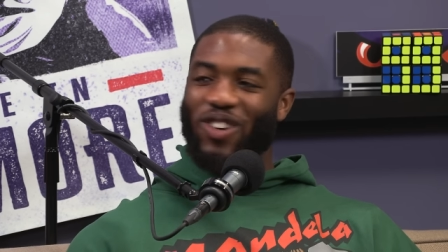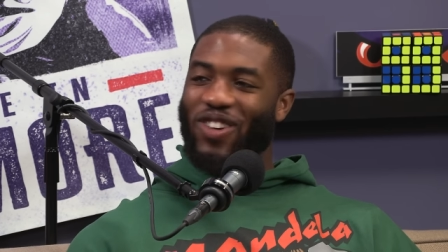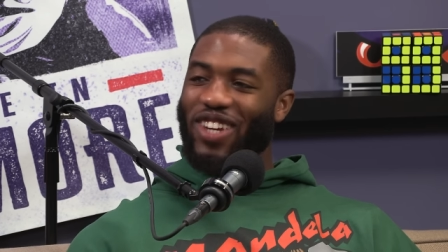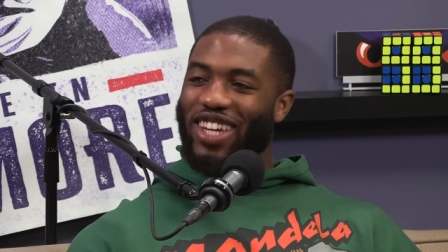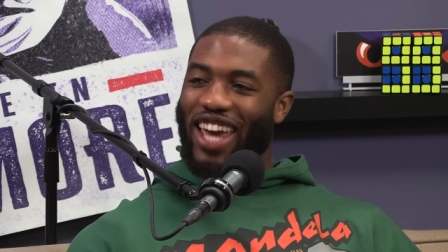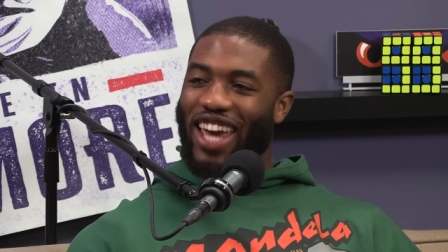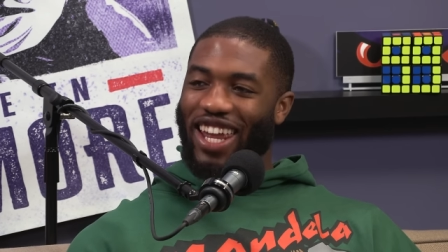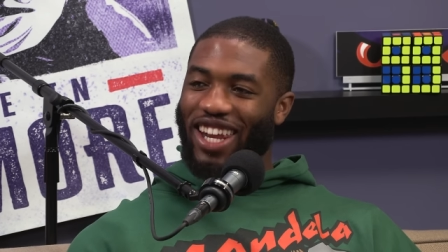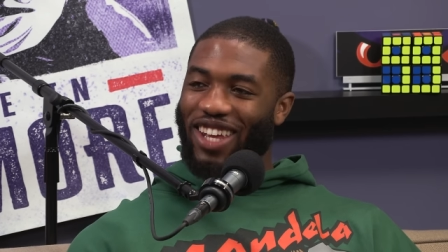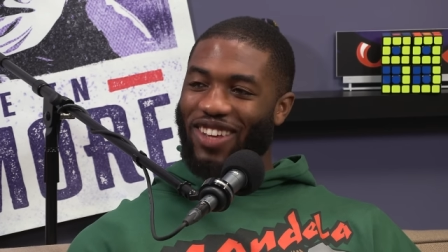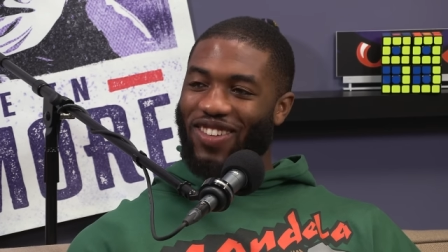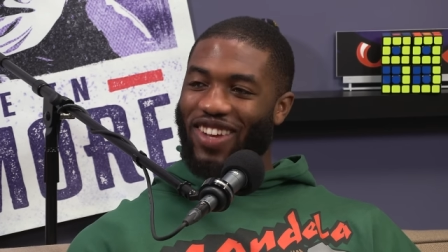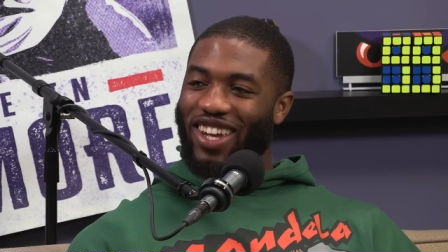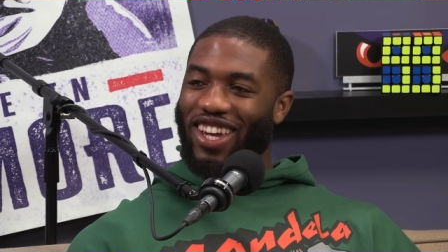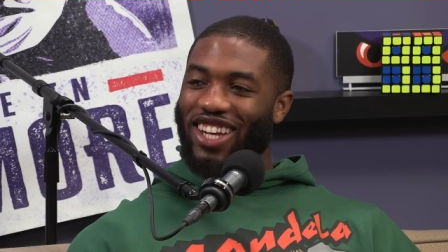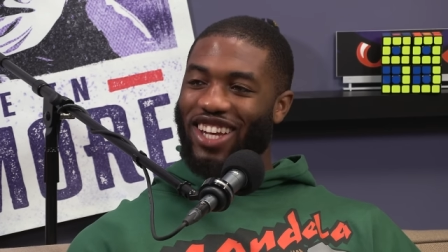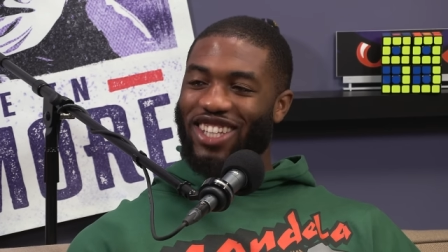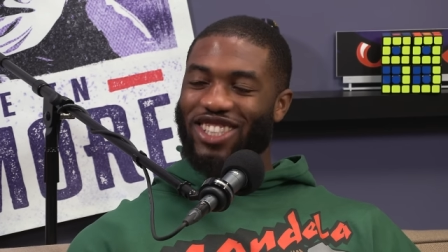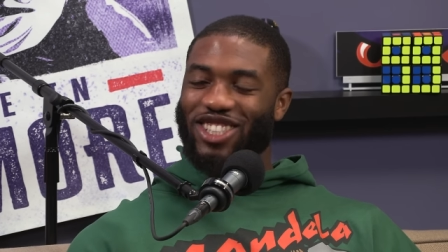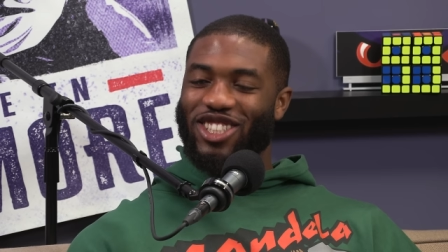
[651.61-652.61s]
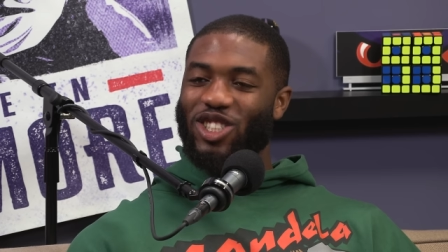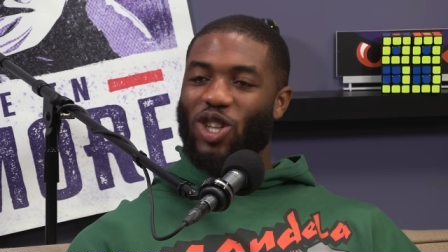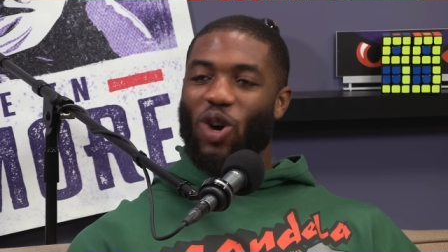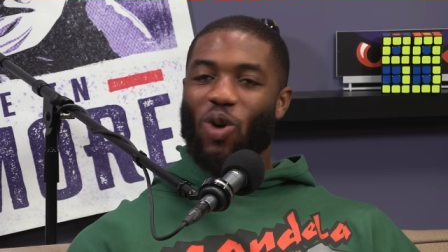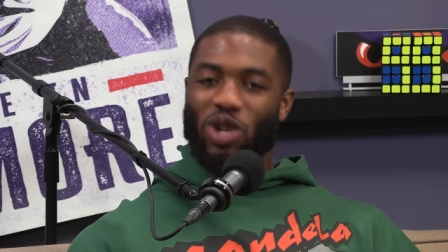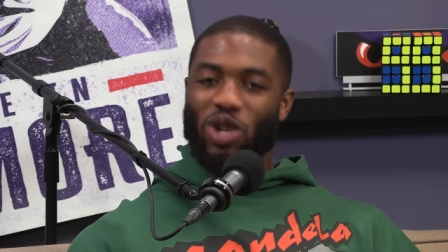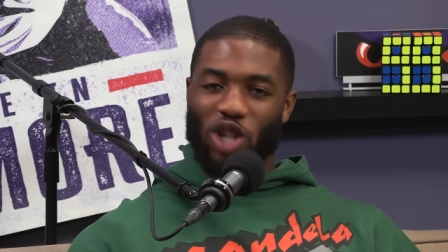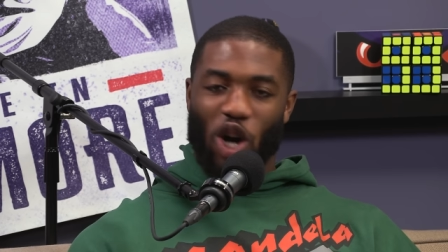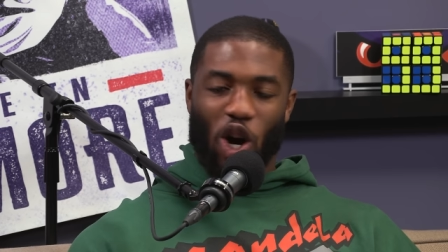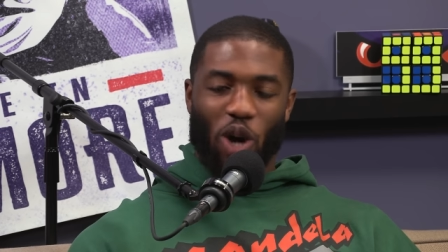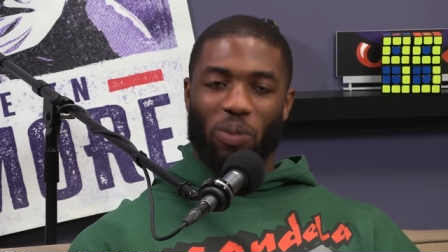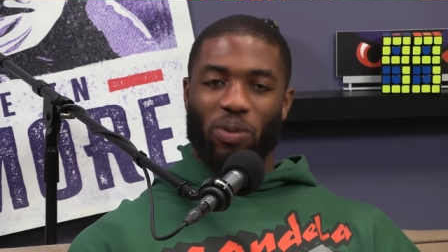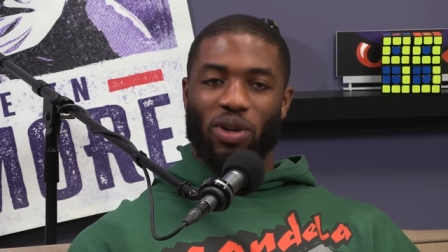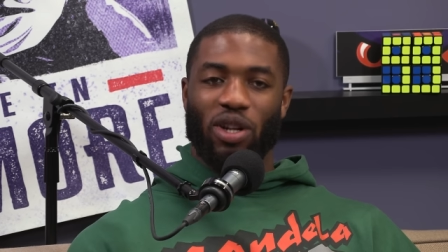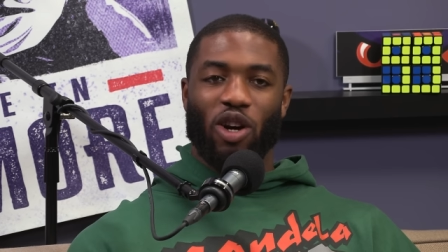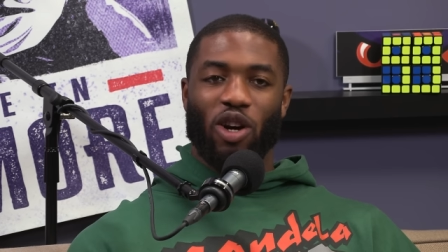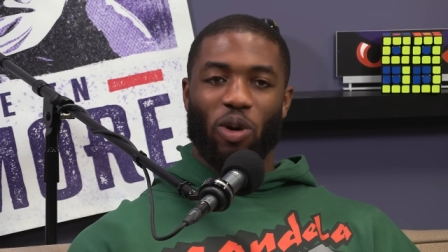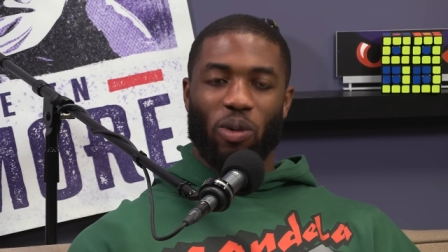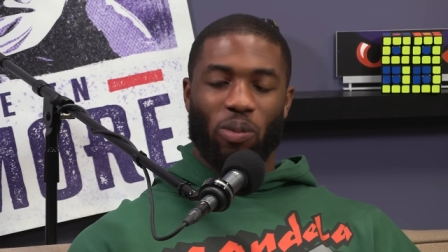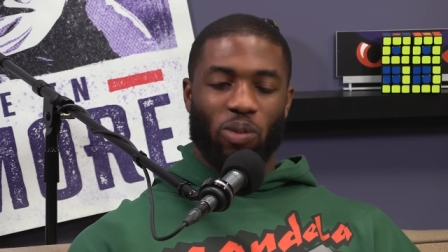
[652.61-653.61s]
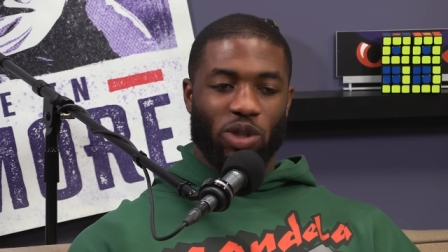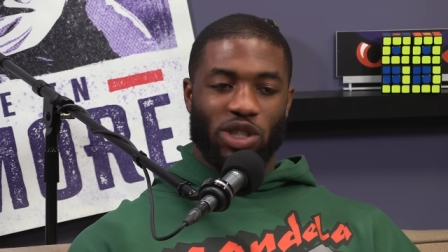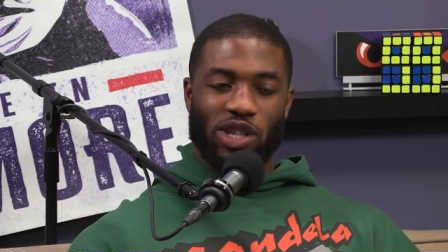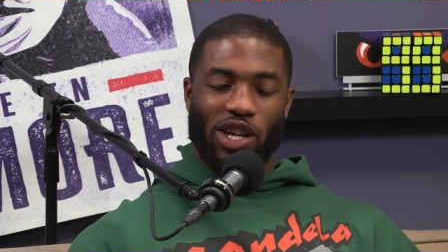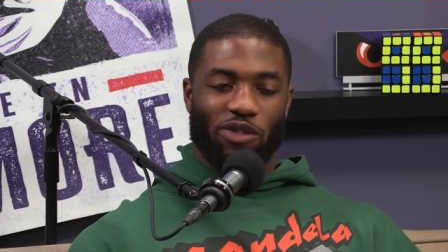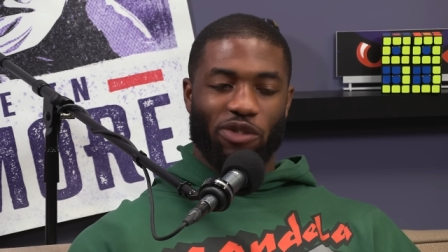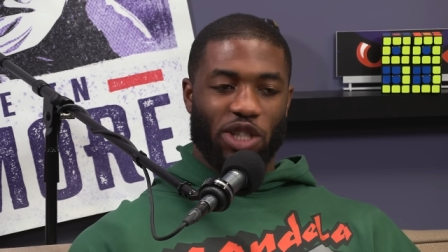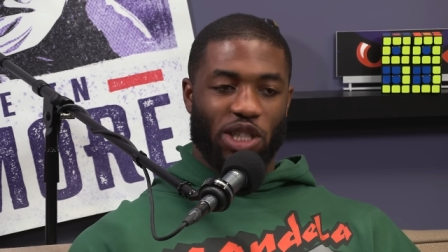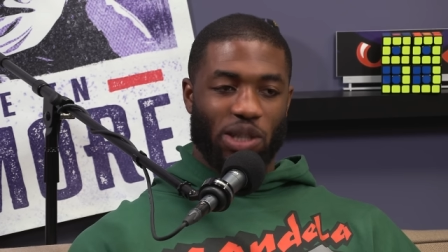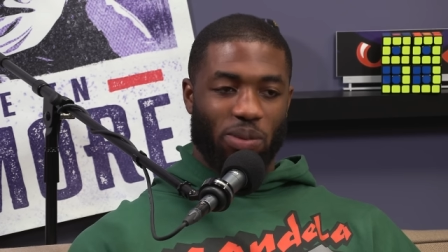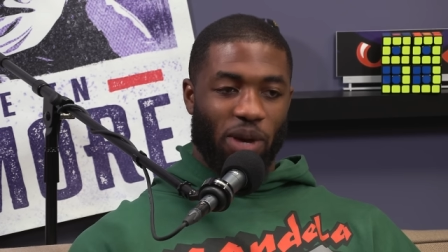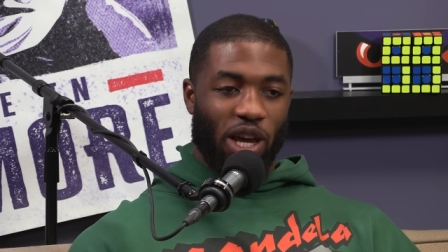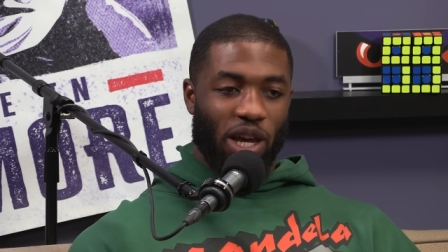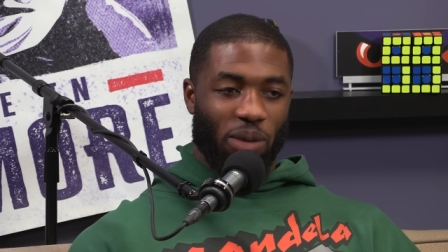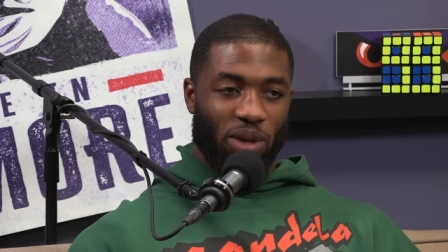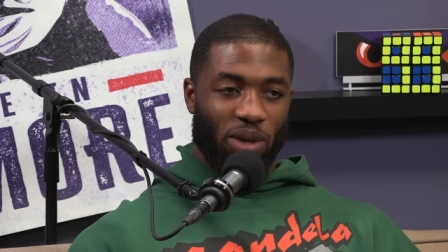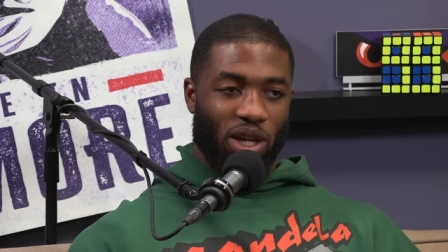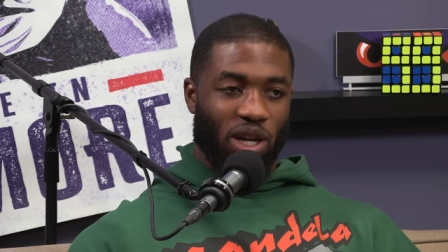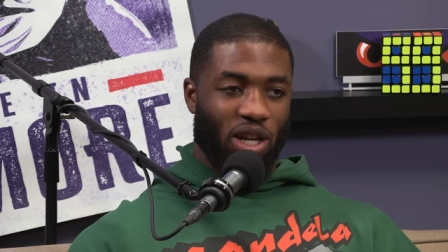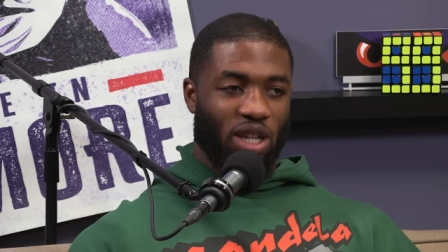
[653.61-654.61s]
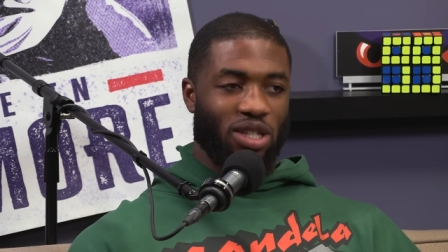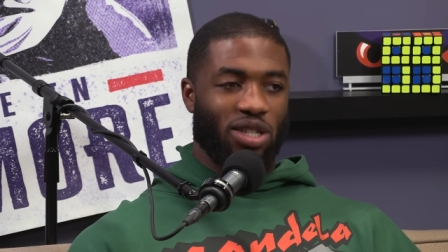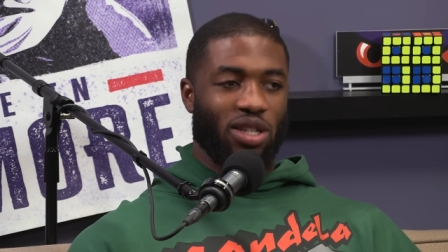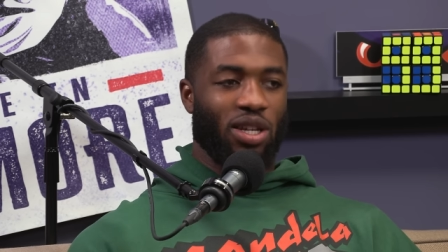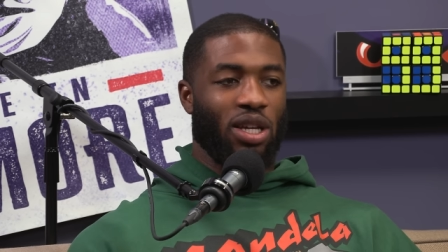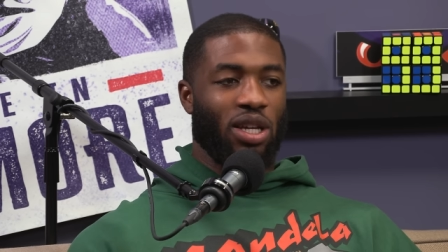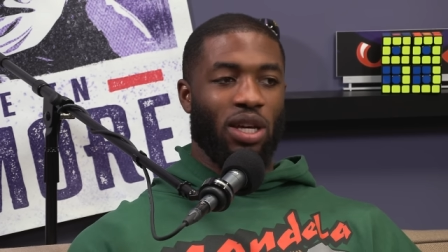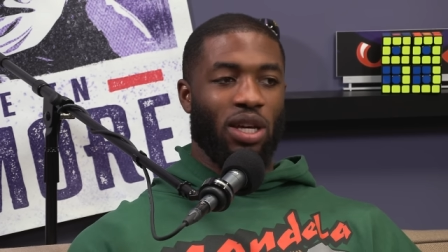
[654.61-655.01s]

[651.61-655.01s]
Get it, man. He's just always harping it, which I respect because